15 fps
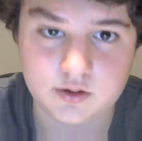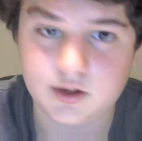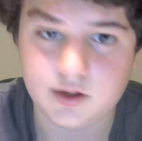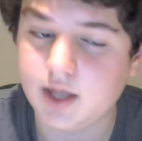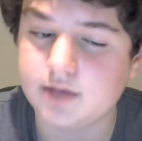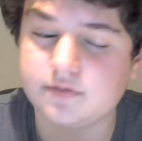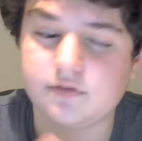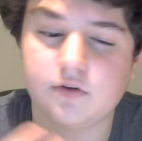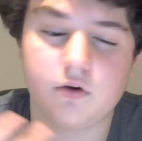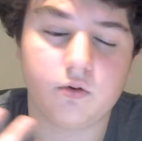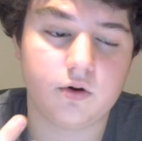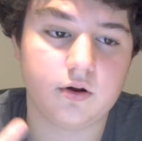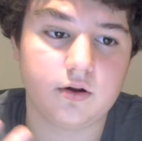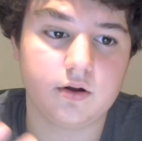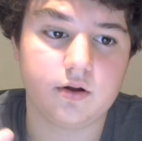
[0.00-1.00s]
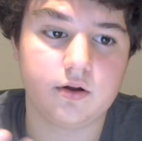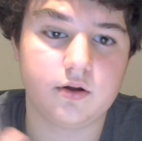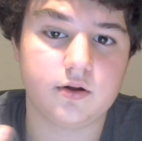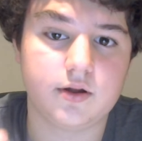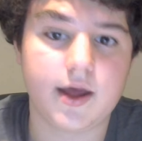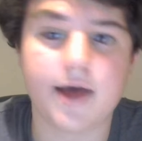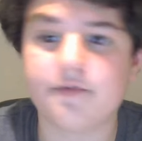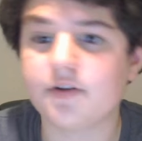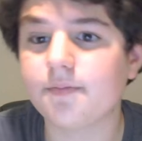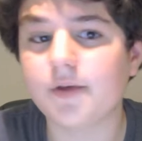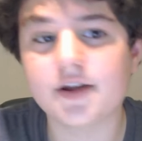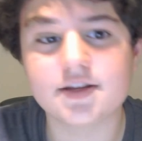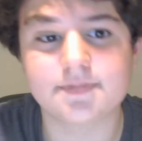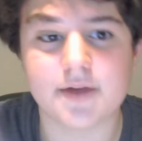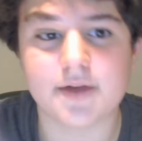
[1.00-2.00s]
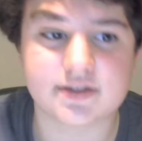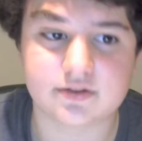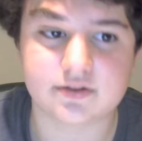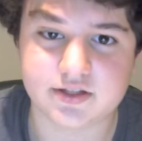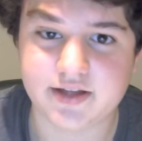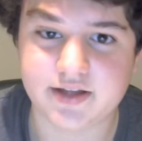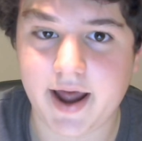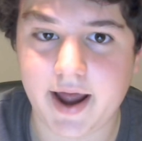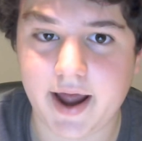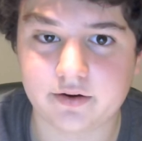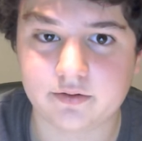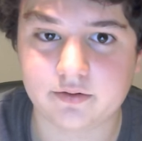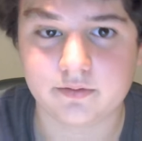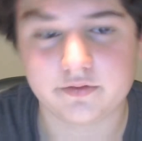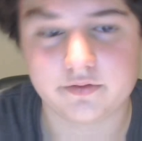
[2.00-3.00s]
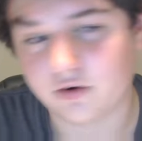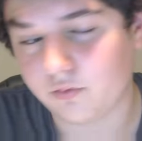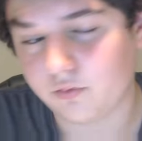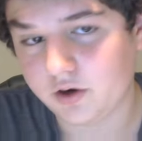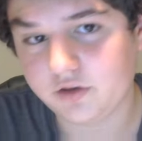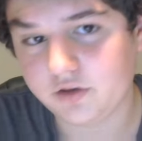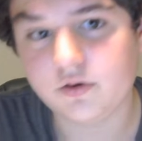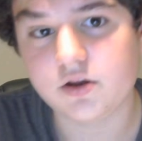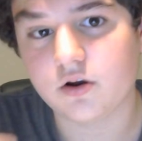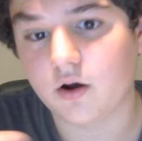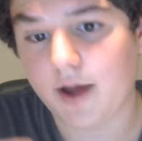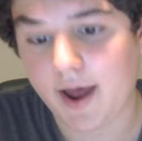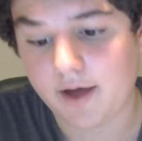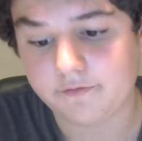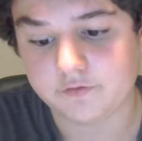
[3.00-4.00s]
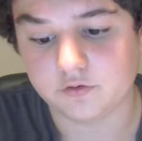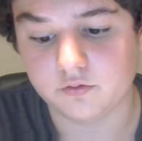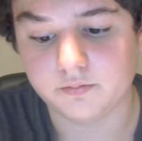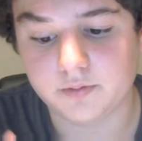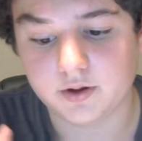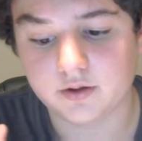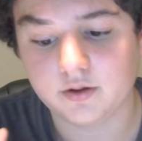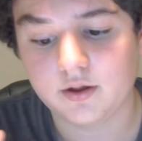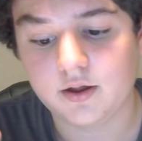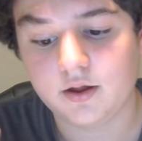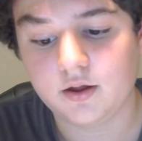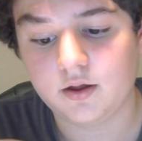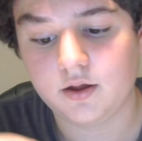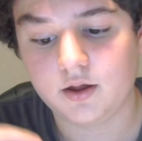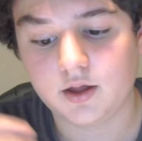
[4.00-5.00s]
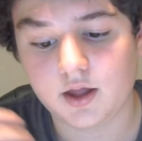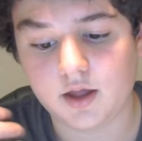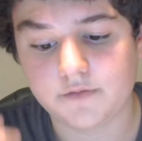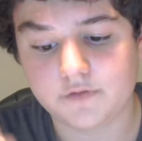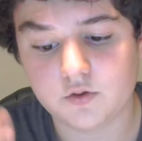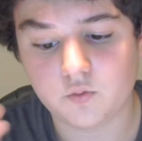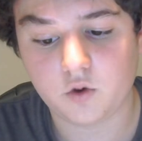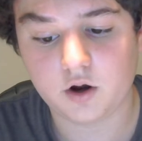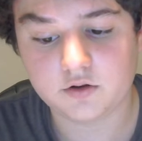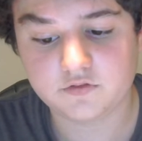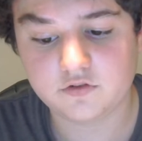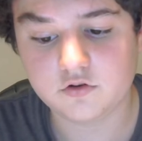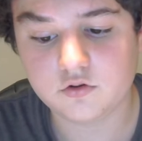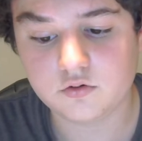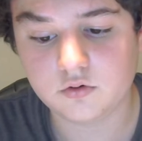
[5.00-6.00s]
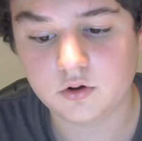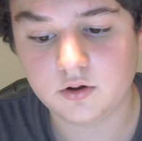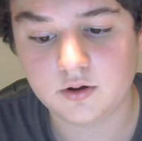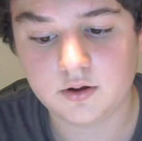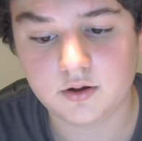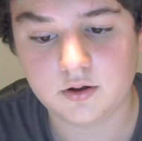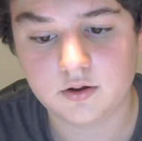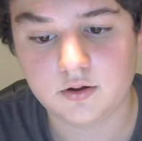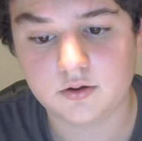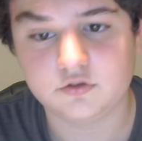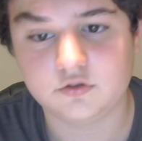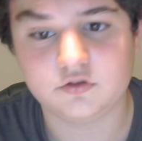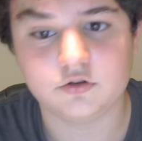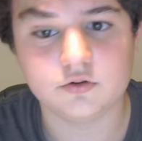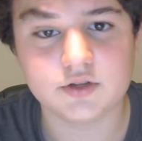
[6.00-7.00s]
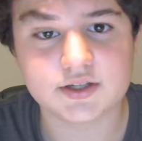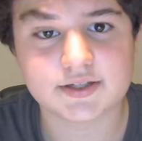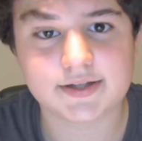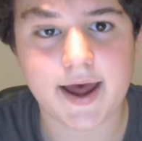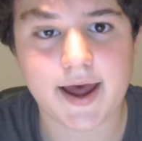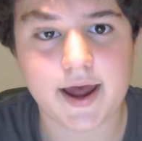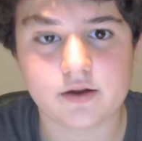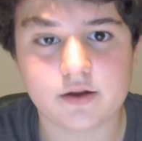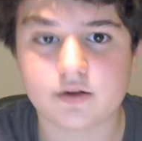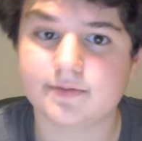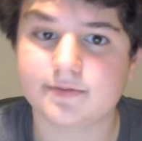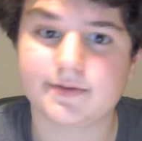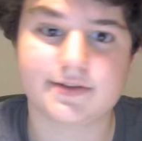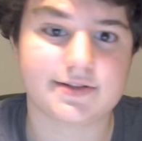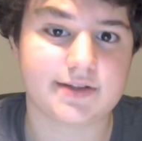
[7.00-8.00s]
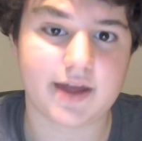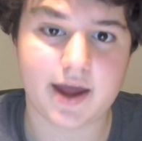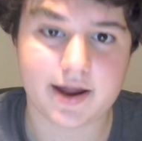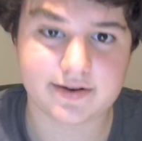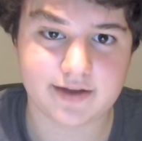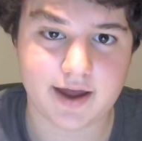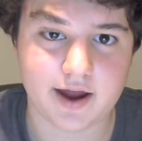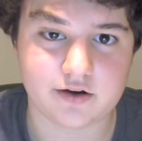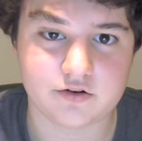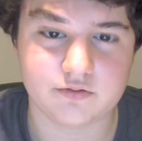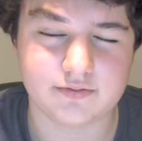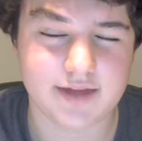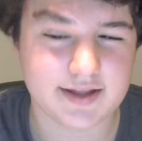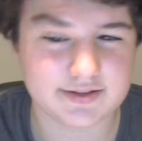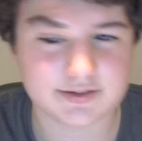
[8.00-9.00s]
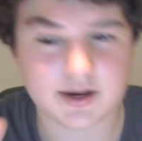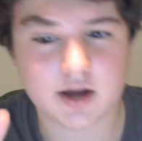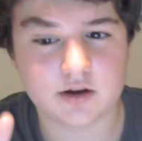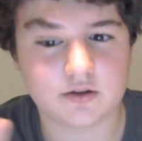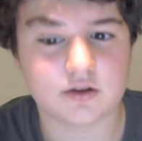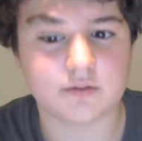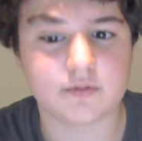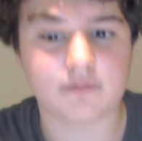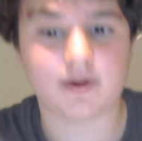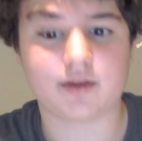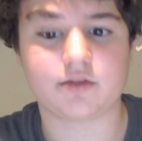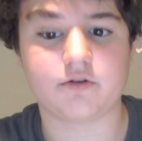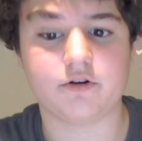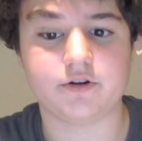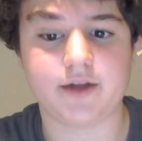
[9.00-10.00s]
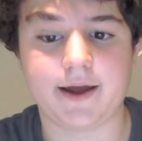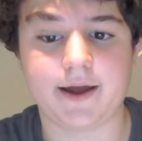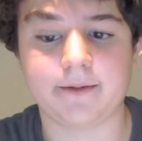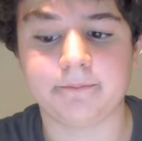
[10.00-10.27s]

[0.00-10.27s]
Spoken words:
So, everybody's basically tagged. If you don't want to do it, you don't have to. But if you want to do this tag, just say I tagged you. That's kind of going to be my third tag.